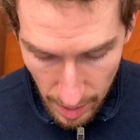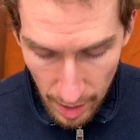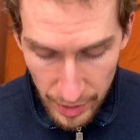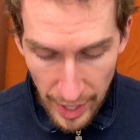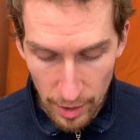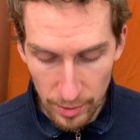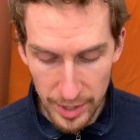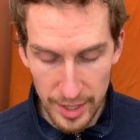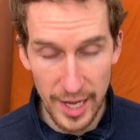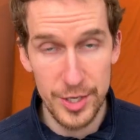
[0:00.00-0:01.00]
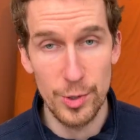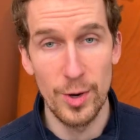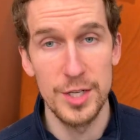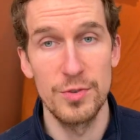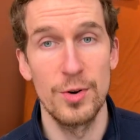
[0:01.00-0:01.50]
They are only lent to
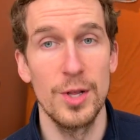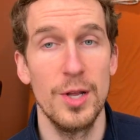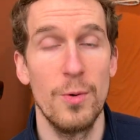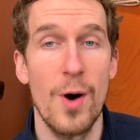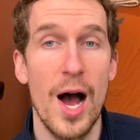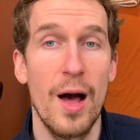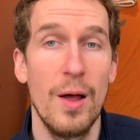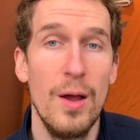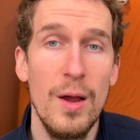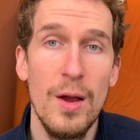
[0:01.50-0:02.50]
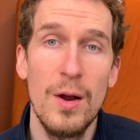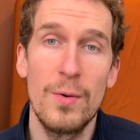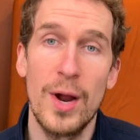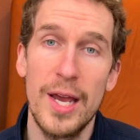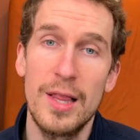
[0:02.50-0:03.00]
us for a little while."
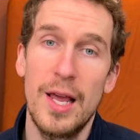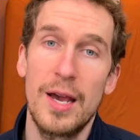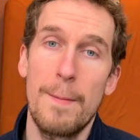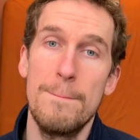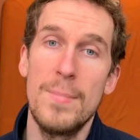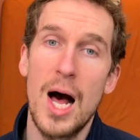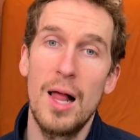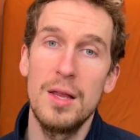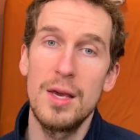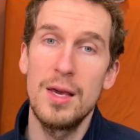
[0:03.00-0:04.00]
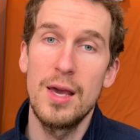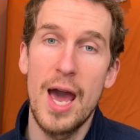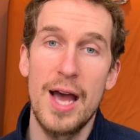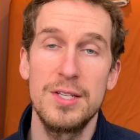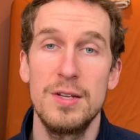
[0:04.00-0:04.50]
Right? Like Molly
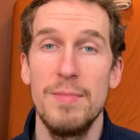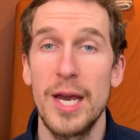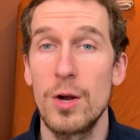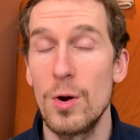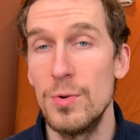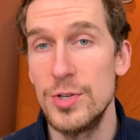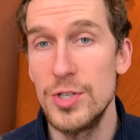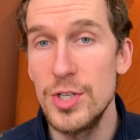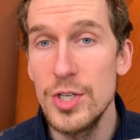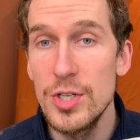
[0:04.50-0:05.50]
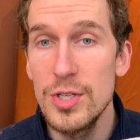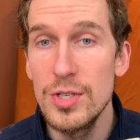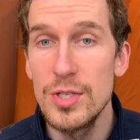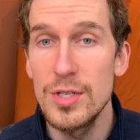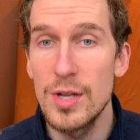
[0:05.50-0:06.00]
has to make her own
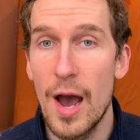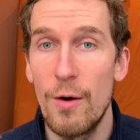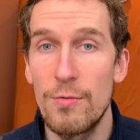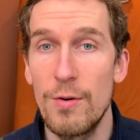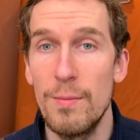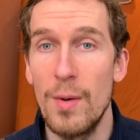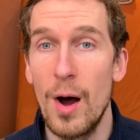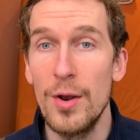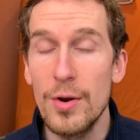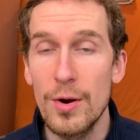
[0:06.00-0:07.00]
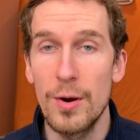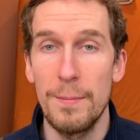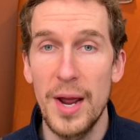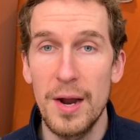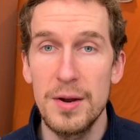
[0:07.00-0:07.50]
decisions out from under her
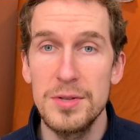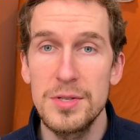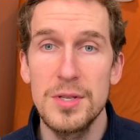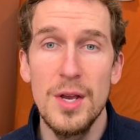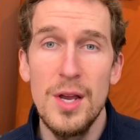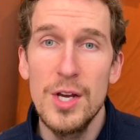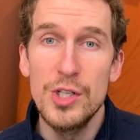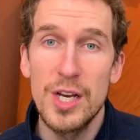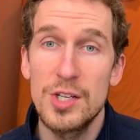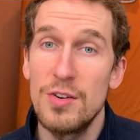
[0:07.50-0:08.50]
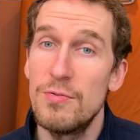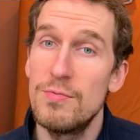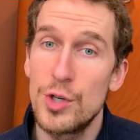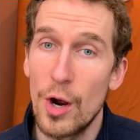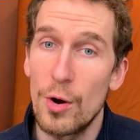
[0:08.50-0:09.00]
parents. She has to
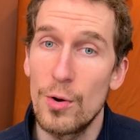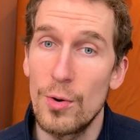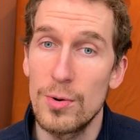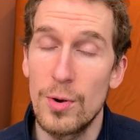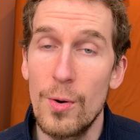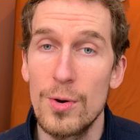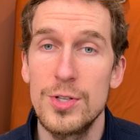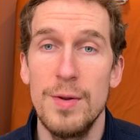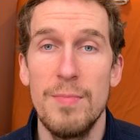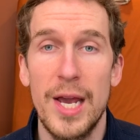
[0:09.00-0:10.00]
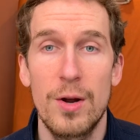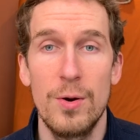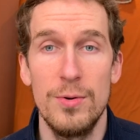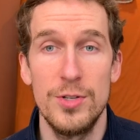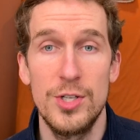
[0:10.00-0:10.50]
chart her own course and make
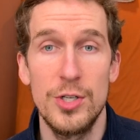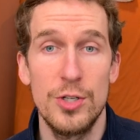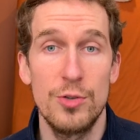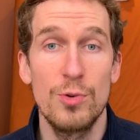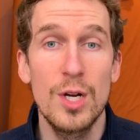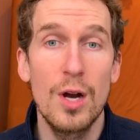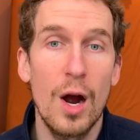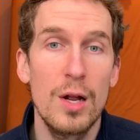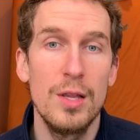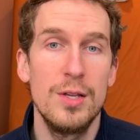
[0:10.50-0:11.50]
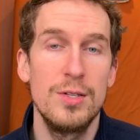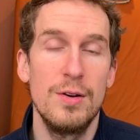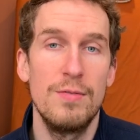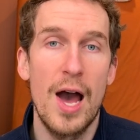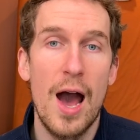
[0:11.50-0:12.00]
her own decisions, regardless
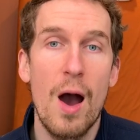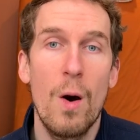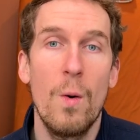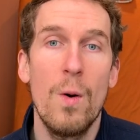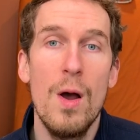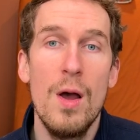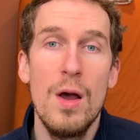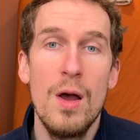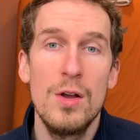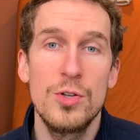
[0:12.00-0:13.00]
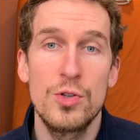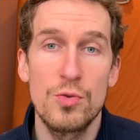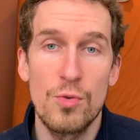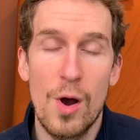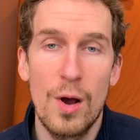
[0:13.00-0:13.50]
of how
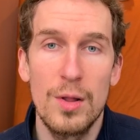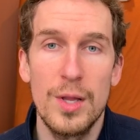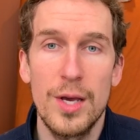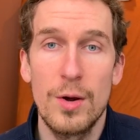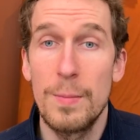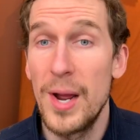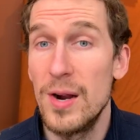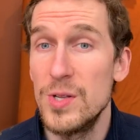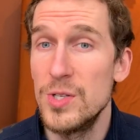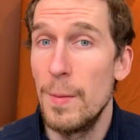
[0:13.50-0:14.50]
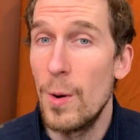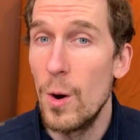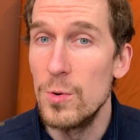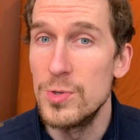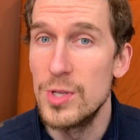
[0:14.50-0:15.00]
strongly her parents
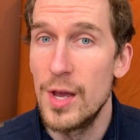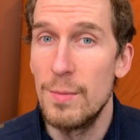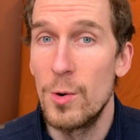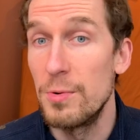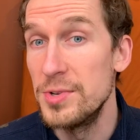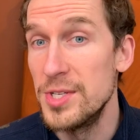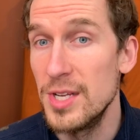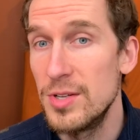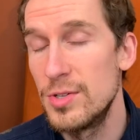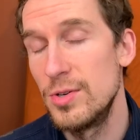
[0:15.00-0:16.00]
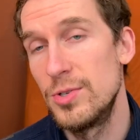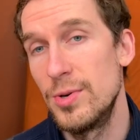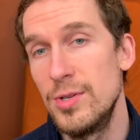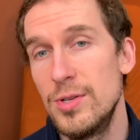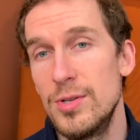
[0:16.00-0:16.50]
oppose them or resist her
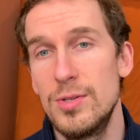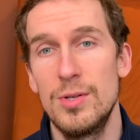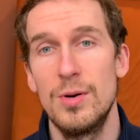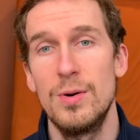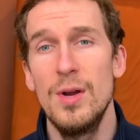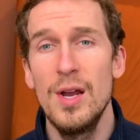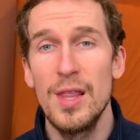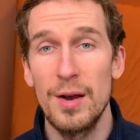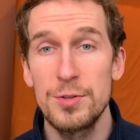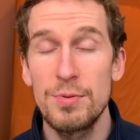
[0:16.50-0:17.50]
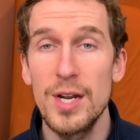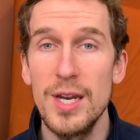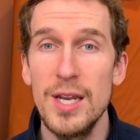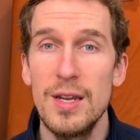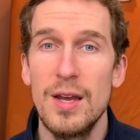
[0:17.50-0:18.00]
choices. So that was pretty
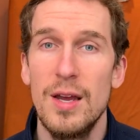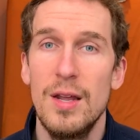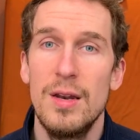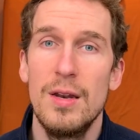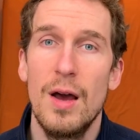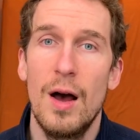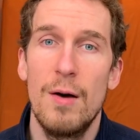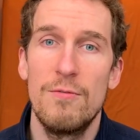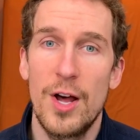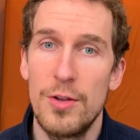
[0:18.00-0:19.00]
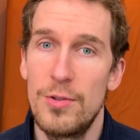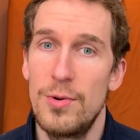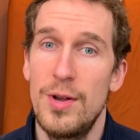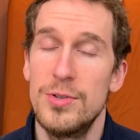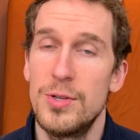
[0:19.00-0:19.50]
neat. And Father
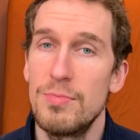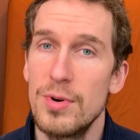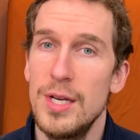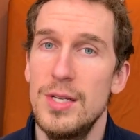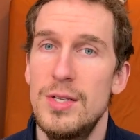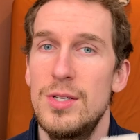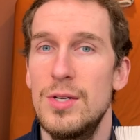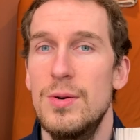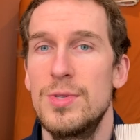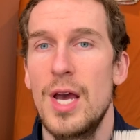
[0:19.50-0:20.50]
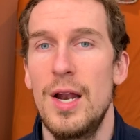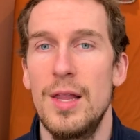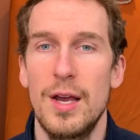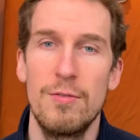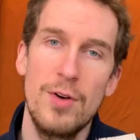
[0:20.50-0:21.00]
Thornhill's a priest, so it's kind of
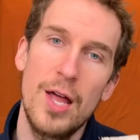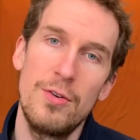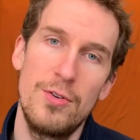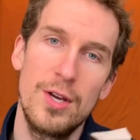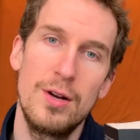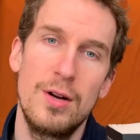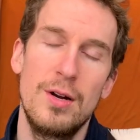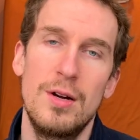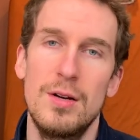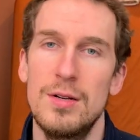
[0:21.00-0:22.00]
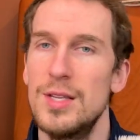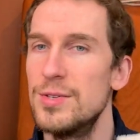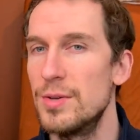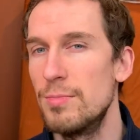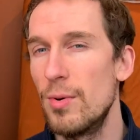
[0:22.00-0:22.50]
like a father figure that
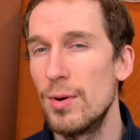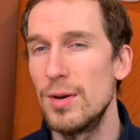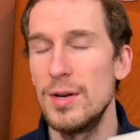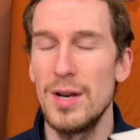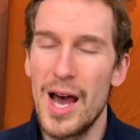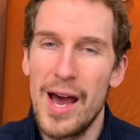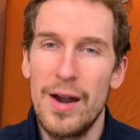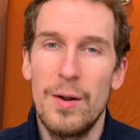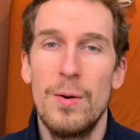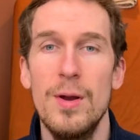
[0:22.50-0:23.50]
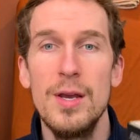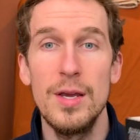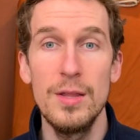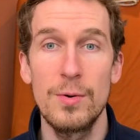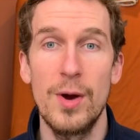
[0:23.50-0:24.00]
was important. I don't know.
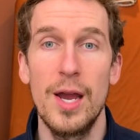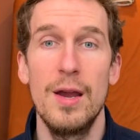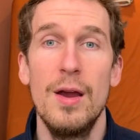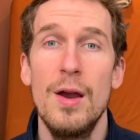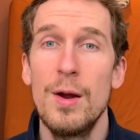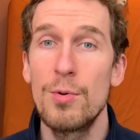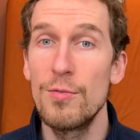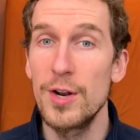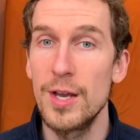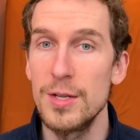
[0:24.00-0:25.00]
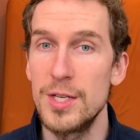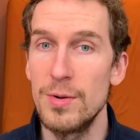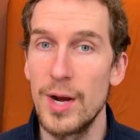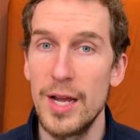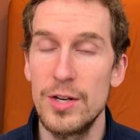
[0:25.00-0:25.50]
Either way, proven guilty,
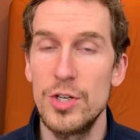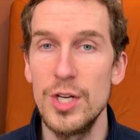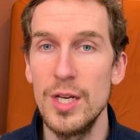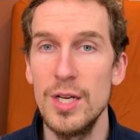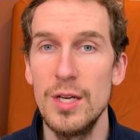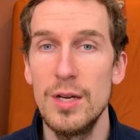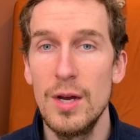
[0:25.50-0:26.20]
right? She